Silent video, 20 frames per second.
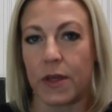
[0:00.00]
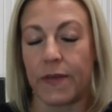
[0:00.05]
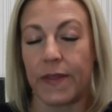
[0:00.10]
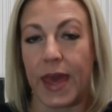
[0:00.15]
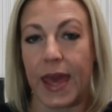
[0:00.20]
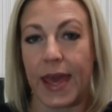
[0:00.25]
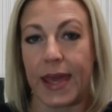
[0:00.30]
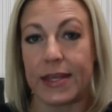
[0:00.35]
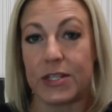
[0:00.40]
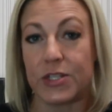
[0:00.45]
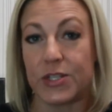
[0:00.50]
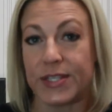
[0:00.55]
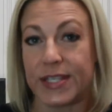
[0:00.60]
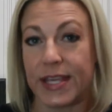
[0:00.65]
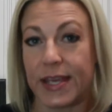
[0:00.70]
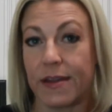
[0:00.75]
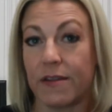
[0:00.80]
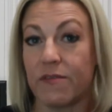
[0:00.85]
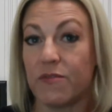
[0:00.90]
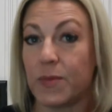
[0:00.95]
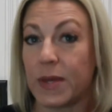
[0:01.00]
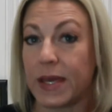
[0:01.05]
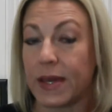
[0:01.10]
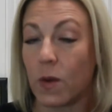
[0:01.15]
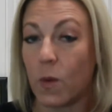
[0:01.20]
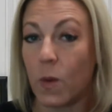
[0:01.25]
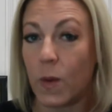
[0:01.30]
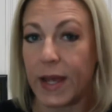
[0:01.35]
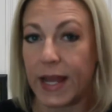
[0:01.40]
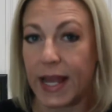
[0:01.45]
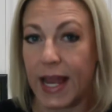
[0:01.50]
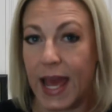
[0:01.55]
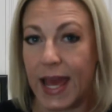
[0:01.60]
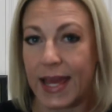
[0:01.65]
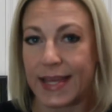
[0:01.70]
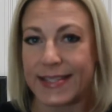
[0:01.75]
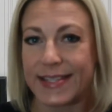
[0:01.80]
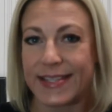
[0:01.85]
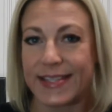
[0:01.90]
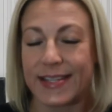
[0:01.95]
on the A to Z of being
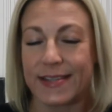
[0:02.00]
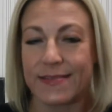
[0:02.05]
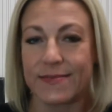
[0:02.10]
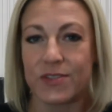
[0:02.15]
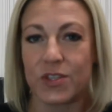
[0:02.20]
organized.